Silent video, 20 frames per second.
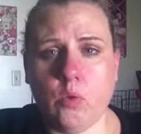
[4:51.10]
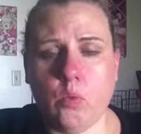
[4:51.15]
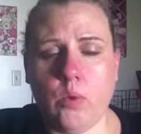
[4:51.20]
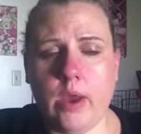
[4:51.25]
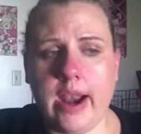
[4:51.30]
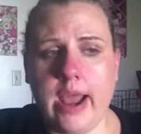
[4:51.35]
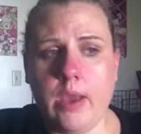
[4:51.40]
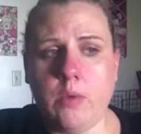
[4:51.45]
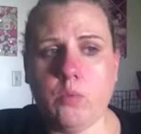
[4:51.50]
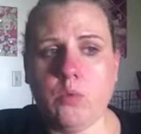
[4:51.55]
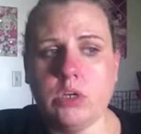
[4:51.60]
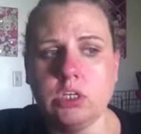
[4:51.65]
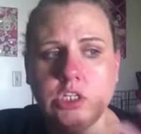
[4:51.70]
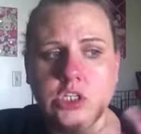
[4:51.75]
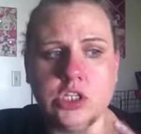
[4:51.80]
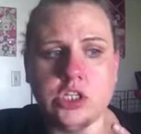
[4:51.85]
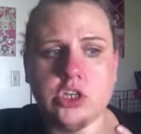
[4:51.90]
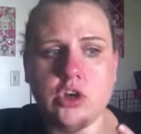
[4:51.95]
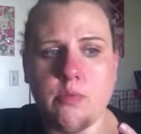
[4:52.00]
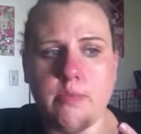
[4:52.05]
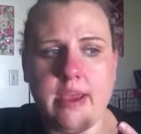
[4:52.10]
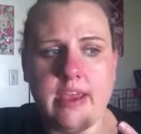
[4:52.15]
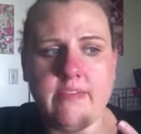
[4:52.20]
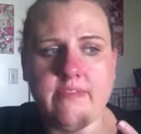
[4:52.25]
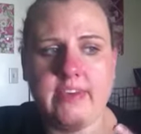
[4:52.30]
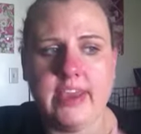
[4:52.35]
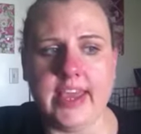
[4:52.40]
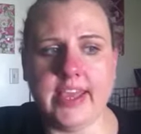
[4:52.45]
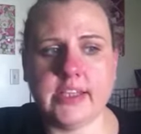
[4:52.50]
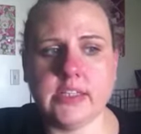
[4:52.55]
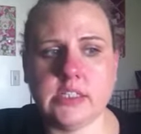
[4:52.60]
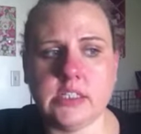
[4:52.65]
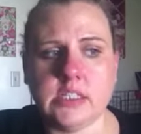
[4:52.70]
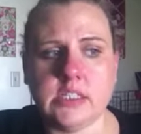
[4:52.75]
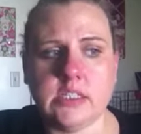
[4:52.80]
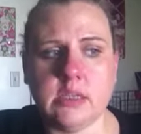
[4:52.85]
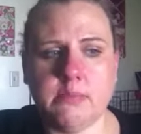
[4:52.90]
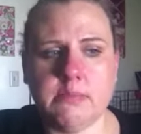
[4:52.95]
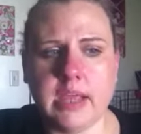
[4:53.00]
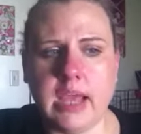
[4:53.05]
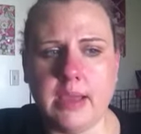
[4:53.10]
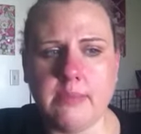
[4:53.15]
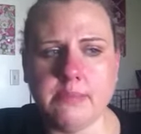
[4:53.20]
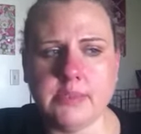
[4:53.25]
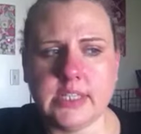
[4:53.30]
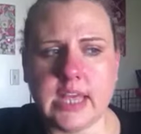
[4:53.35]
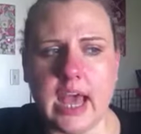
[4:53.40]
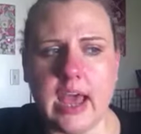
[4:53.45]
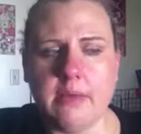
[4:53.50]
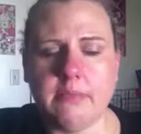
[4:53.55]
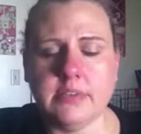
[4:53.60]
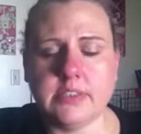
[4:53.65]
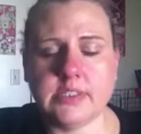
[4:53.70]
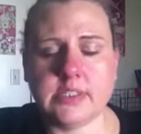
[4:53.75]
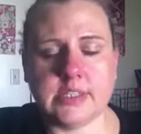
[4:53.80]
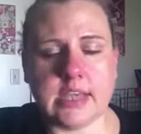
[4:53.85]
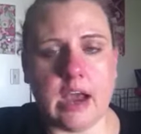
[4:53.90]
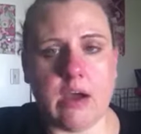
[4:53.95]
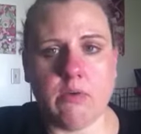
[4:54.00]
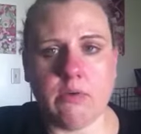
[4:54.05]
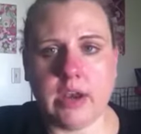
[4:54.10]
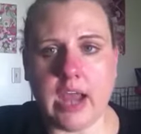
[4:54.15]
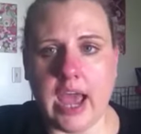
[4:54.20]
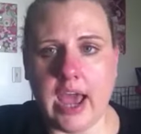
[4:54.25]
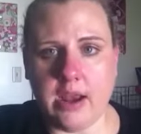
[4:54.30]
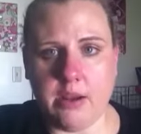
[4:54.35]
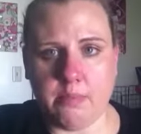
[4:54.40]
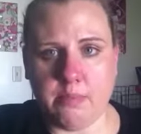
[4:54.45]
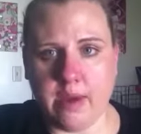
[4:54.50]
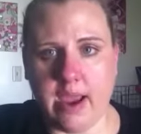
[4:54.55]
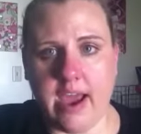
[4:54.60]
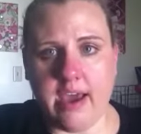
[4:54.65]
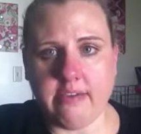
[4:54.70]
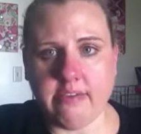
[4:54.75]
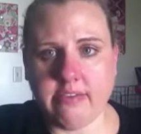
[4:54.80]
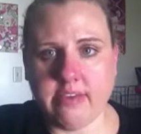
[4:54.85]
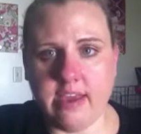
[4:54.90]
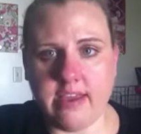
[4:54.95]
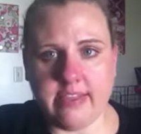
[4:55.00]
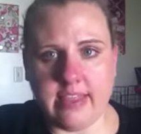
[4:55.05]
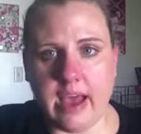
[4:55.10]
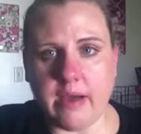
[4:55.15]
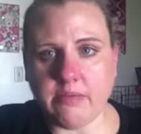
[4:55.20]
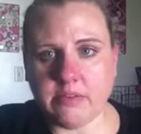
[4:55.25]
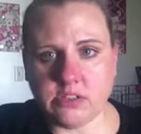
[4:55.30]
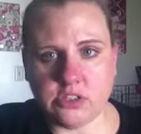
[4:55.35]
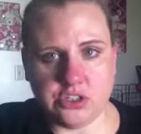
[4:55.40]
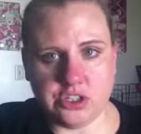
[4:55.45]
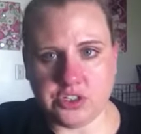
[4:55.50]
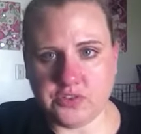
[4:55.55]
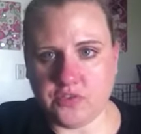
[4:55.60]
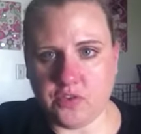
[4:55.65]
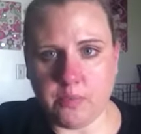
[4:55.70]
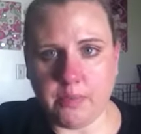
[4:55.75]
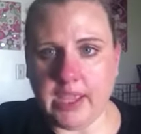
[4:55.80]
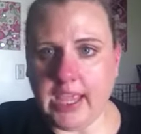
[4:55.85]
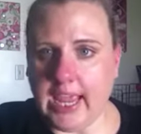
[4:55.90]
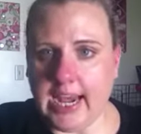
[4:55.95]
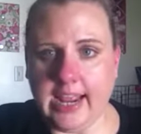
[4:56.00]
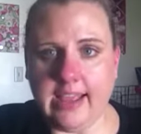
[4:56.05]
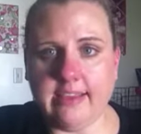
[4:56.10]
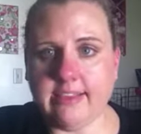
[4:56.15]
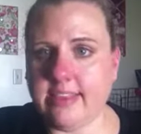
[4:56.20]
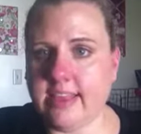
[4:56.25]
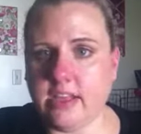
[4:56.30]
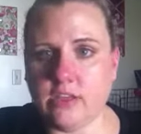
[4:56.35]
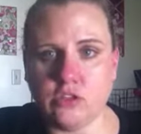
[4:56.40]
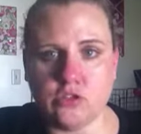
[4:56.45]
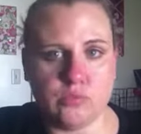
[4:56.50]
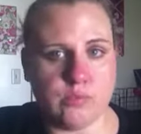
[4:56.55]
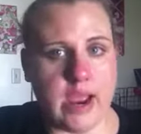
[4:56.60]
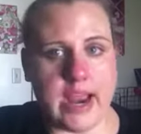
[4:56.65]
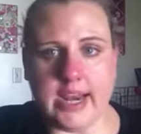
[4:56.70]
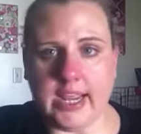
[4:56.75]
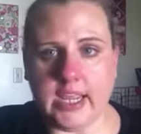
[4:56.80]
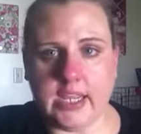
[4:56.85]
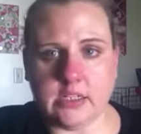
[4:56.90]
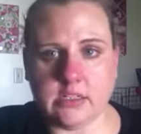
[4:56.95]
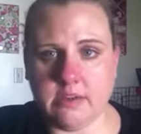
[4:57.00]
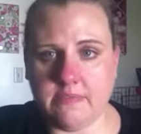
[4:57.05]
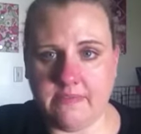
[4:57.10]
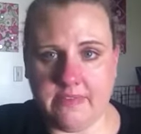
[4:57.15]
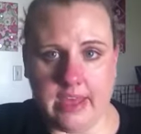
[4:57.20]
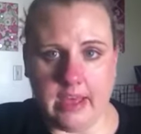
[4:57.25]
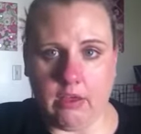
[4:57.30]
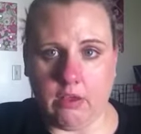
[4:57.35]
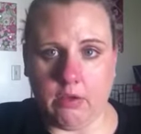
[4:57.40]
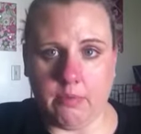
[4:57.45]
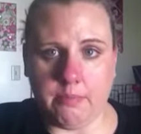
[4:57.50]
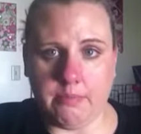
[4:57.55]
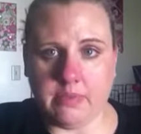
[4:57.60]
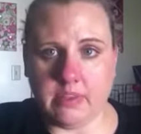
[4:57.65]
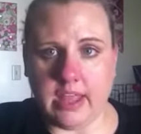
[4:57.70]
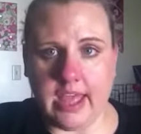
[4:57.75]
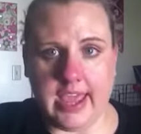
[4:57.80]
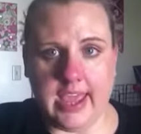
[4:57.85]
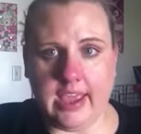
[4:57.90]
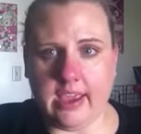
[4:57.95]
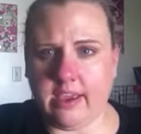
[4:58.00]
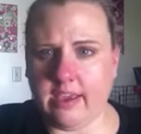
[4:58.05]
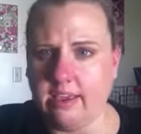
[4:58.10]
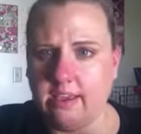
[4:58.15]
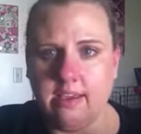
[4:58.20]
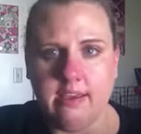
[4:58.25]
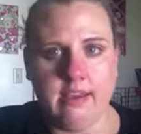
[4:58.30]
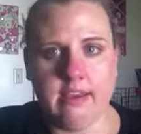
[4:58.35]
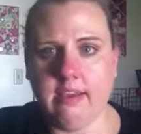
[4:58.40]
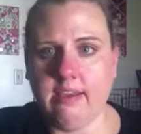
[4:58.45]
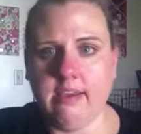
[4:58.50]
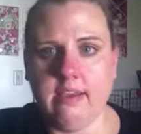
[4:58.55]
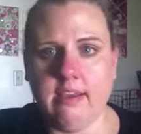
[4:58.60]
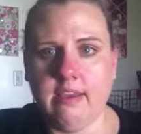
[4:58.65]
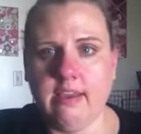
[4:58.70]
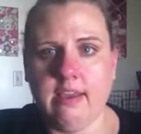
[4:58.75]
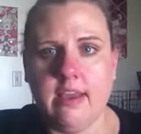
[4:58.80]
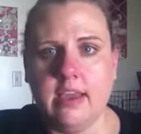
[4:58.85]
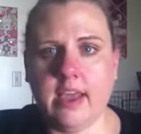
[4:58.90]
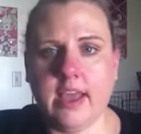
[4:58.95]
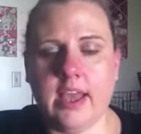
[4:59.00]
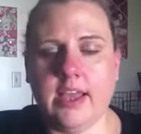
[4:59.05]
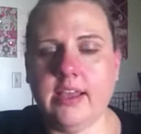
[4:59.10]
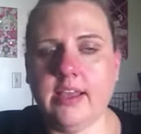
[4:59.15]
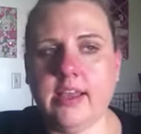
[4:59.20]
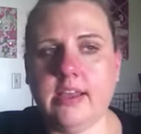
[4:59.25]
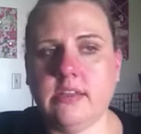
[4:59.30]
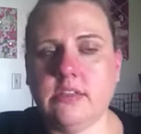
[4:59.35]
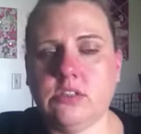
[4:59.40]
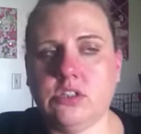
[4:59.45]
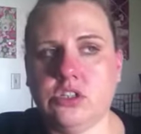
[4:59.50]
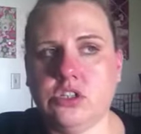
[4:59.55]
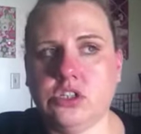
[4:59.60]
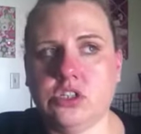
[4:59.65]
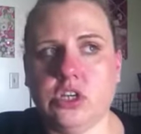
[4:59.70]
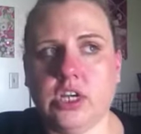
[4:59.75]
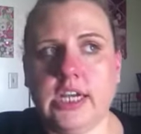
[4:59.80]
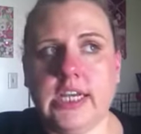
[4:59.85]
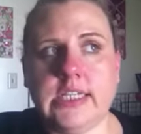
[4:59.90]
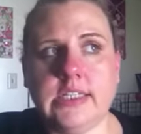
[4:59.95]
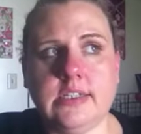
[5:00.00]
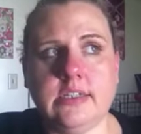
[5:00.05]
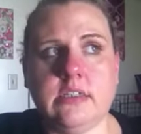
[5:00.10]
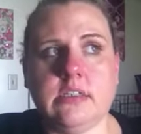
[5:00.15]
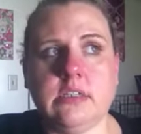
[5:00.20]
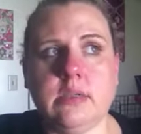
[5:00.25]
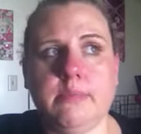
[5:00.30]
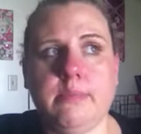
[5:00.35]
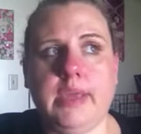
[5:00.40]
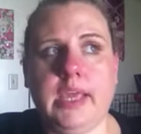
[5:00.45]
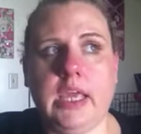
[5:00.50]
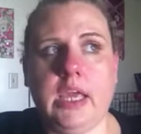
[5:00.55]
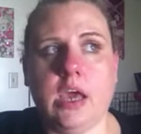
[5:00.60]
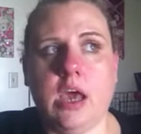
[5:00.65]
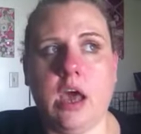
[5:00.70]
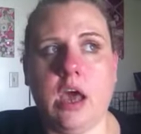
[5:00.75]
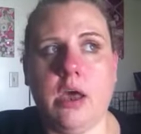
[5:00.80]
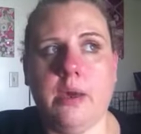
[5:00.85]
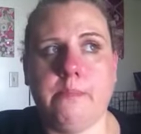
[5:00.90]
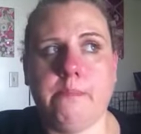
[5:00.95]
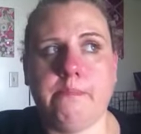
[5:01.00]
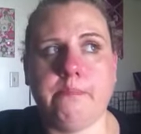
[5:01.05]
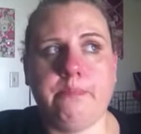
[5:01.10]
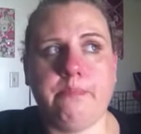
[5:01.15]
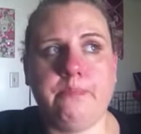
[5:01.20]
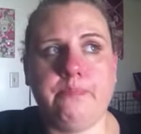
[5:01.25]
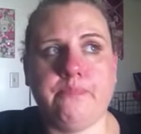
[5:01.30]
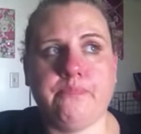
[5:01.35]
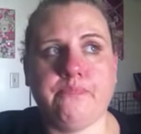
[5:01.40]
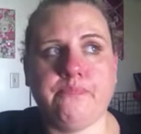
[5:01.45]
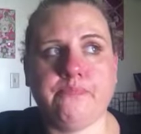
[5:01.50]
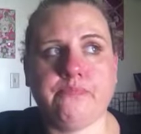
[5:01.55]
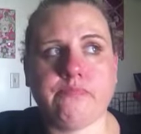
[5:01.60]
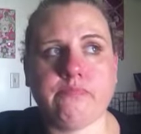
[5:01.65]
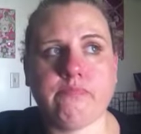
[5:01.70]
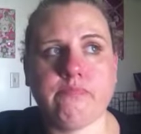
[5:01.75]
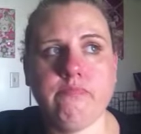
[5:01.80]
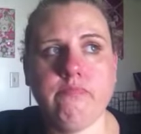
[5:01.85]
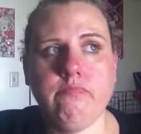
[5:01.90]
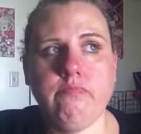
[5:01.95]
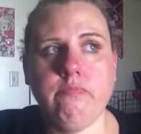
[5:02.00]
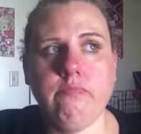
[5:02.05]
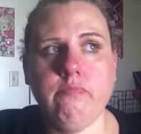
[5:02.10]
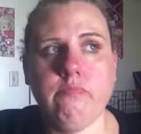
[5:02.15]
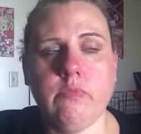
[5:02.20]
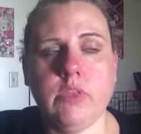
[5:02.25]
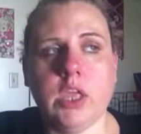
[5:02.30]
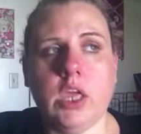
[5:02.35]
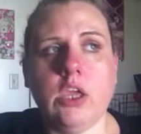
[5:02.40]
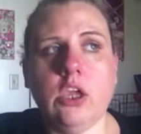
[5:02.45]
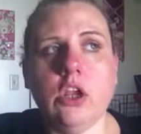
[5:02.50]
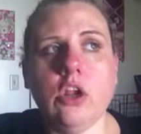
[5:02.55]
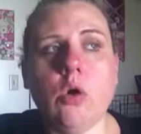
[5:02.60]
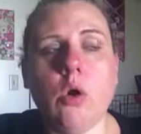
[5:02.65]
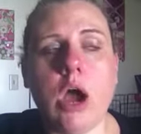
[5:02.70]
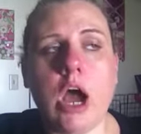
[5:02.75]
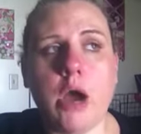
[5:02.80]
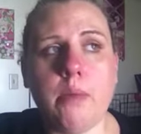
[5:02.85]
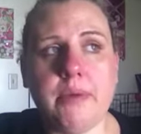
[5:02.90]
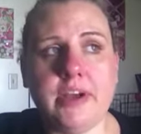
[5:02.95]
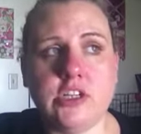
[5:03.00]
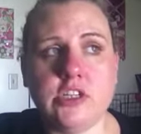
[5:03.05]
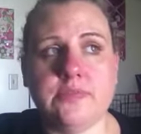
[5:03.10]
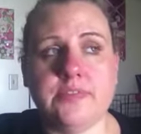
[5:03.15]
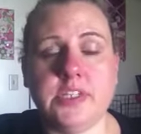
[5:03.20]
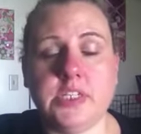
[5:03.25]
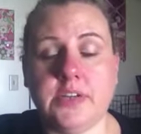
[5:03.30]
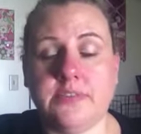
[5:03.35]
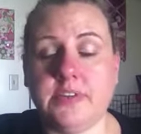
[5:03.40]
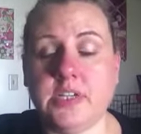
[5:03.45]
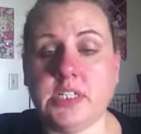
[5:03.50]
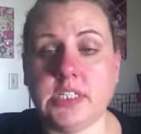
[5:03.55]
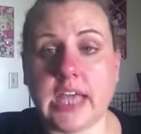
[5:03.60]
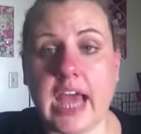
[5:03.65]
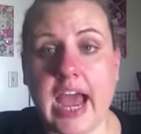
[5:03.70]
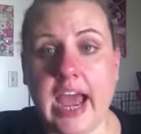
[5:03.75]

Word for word: when I wouldn't show my face sometimes I would sound out of breath and that was just from getting things ready to film like it, it's just crazy to me um, you know how much of a difference